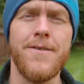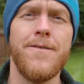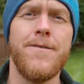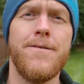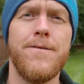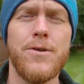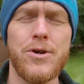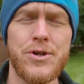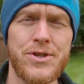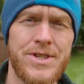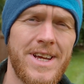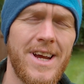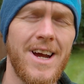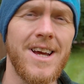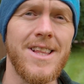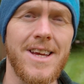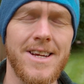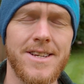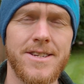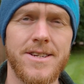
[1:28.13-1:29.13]
first thing I
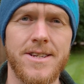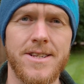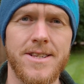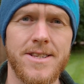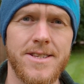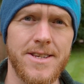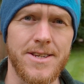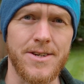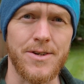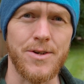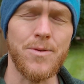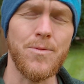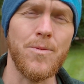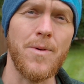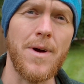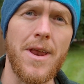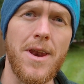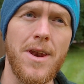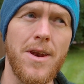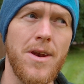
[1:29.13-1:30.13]
like to consider
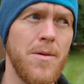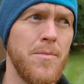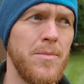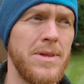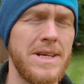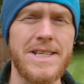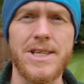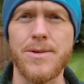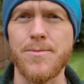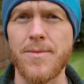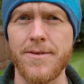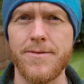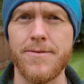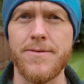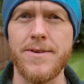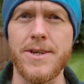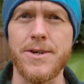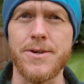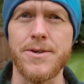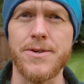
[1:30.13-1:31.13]
when placing my
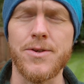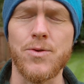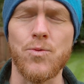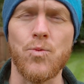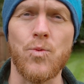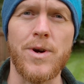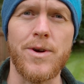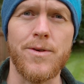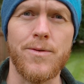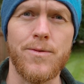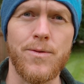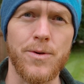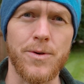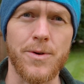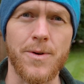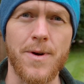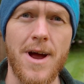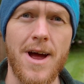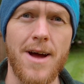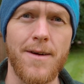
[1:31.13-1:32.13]
feeders and where to
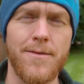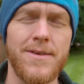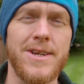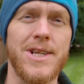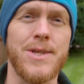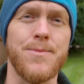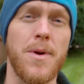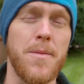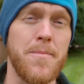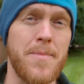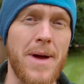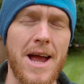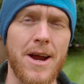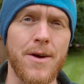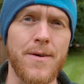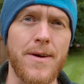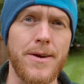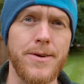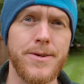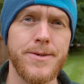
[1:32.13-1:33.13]
photograph is my
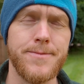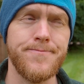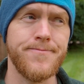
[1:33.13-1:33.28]
background.